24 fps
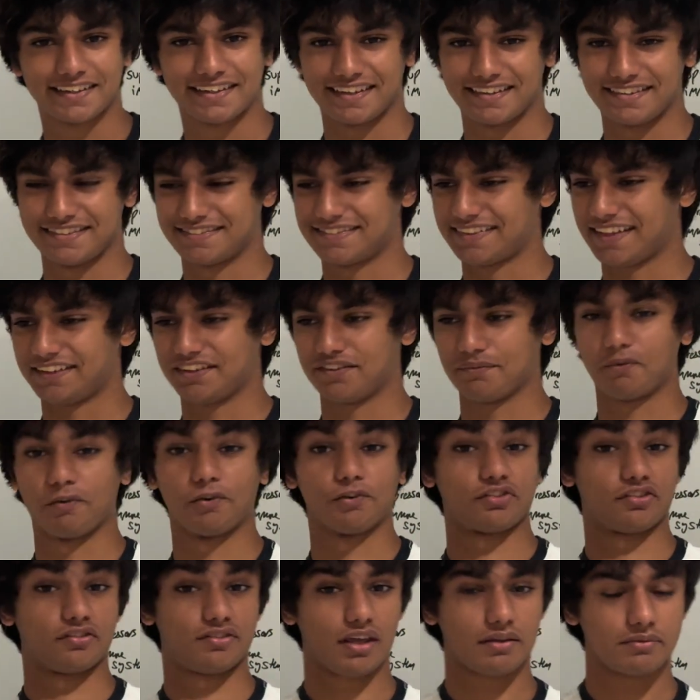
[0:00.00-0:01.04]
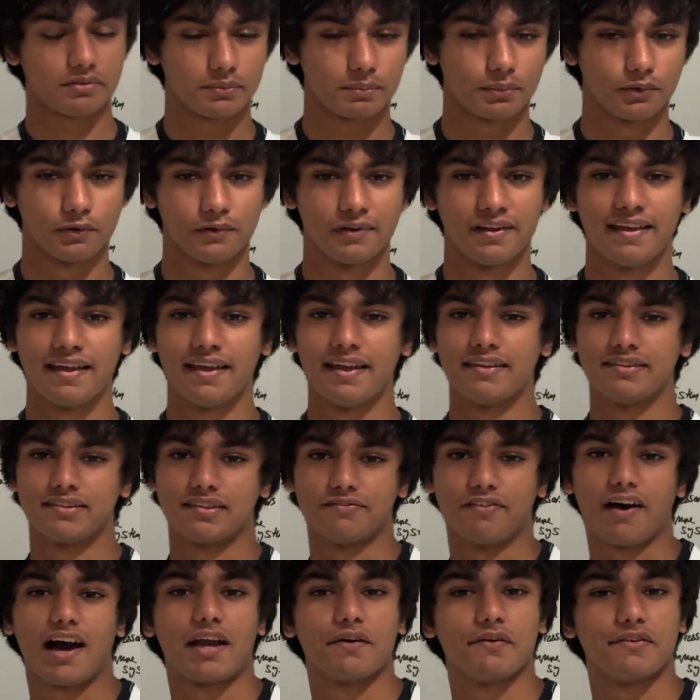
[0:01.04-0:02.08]
Because then you're more susceptible to
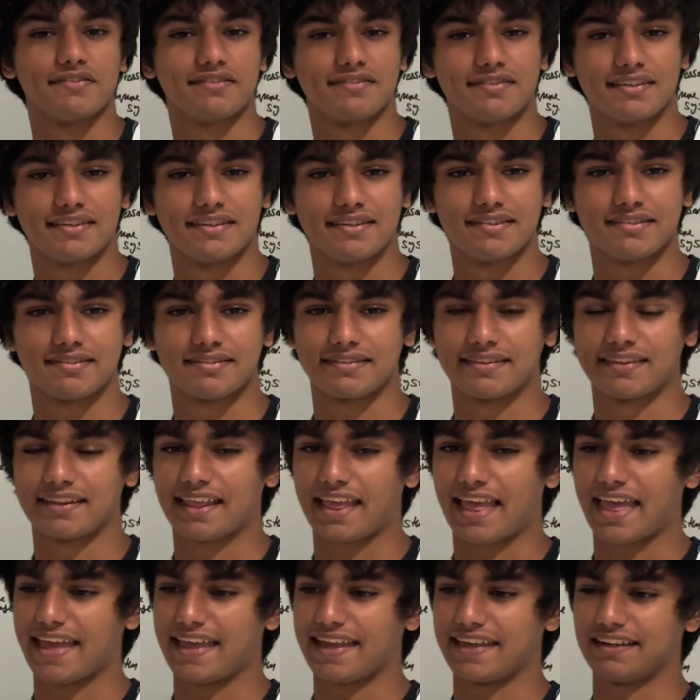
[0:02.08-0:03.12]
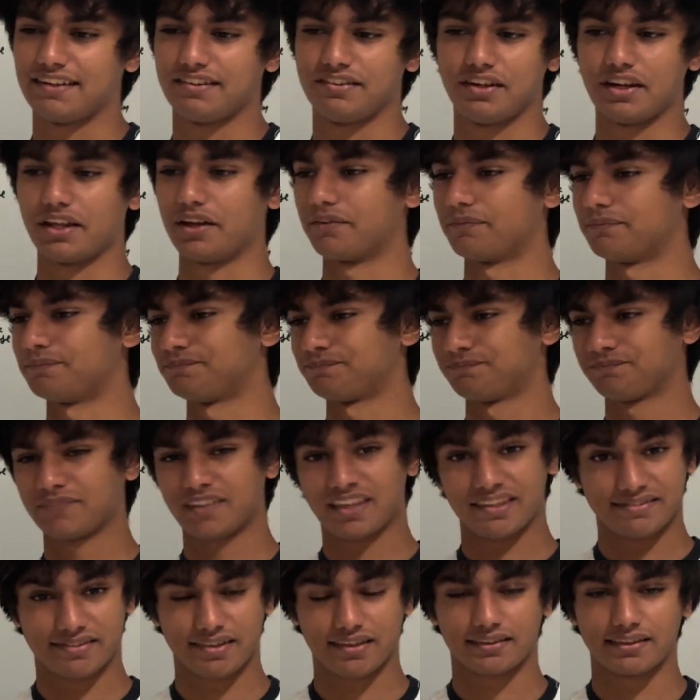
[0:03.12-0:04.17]
viruses and
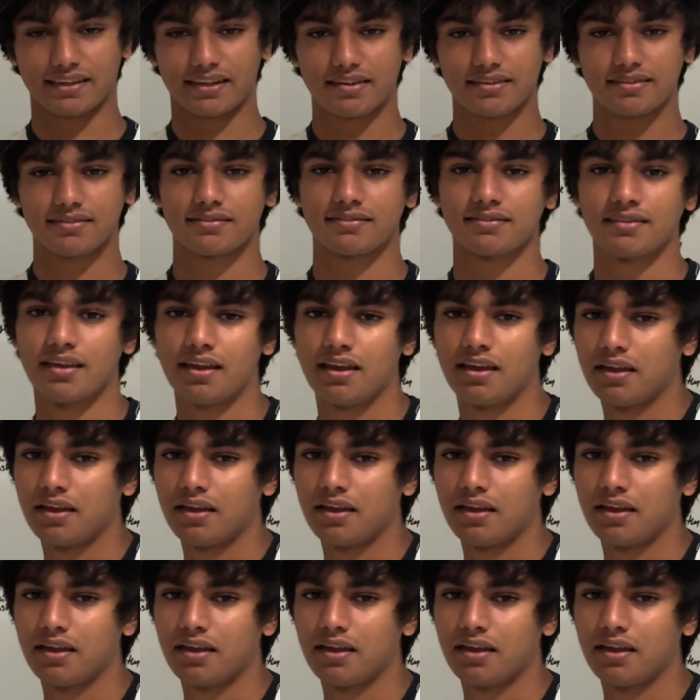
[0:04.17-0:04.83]
sickness.